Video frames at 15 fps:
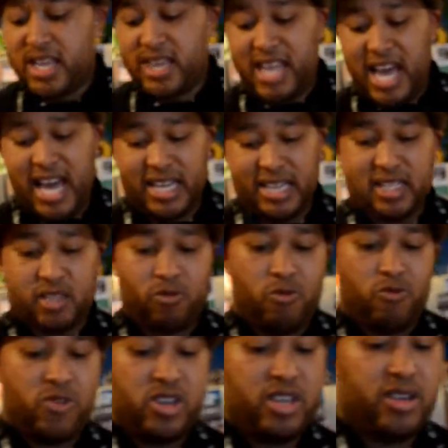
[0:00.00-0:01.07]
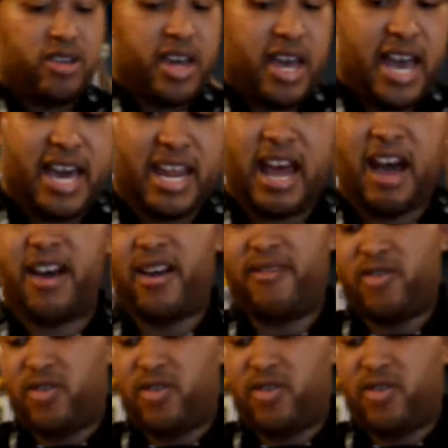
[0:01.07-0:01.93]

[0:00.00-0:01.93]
that is when we add our heavy